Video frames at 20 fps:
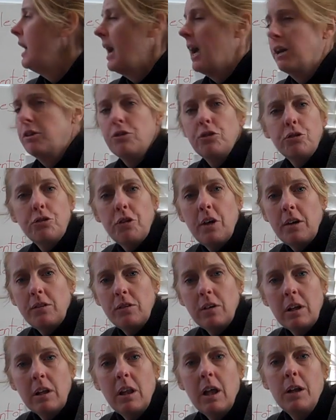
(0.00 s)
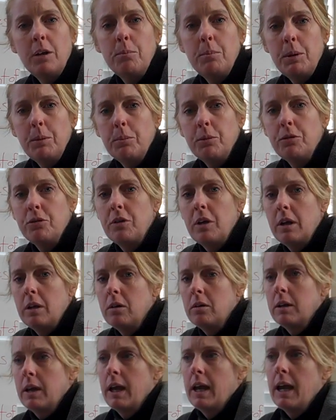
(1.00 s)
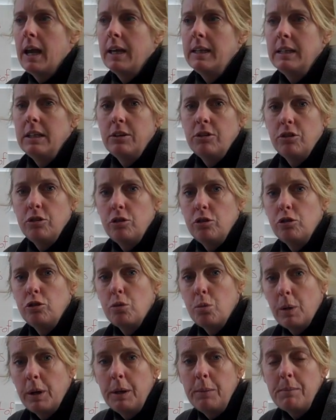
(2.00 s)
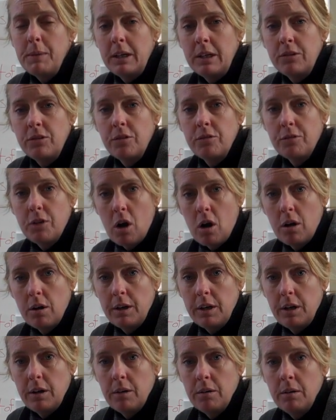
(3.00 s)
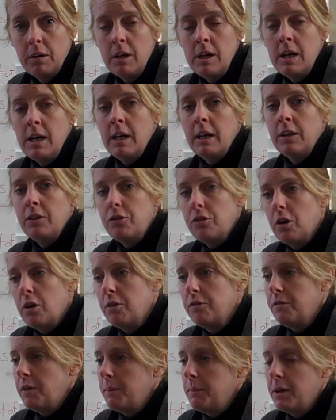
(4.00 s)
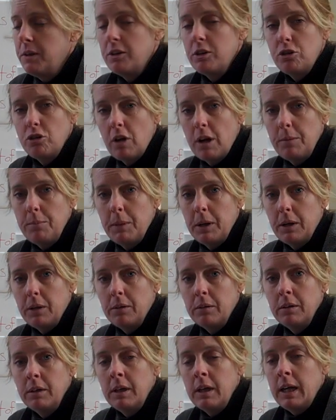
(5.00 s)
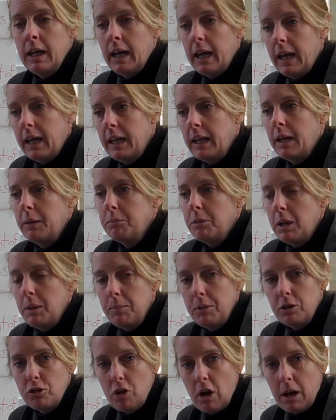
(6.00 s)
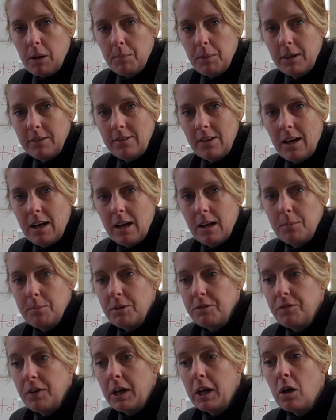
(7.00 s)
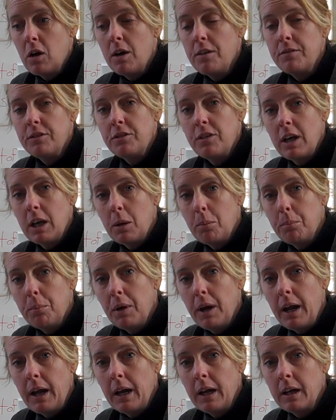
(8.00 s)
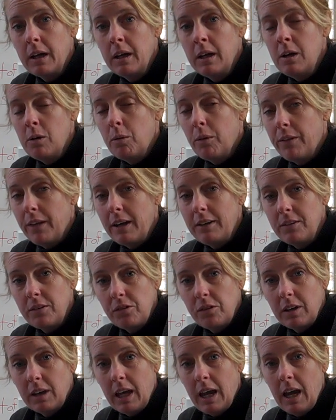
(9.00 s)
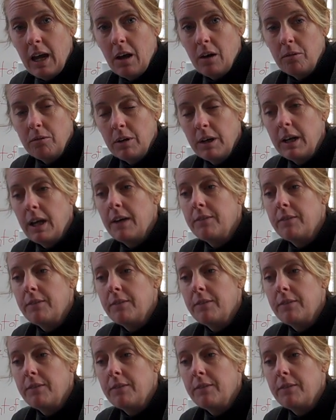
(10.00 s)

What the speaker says: Exercising, a lot of people say, okay, I need to do 20 minutes of cardio. So if I'm on the treadmill and I'm keeping track of my time, if I go off and take a break, well, that doesn't count, right?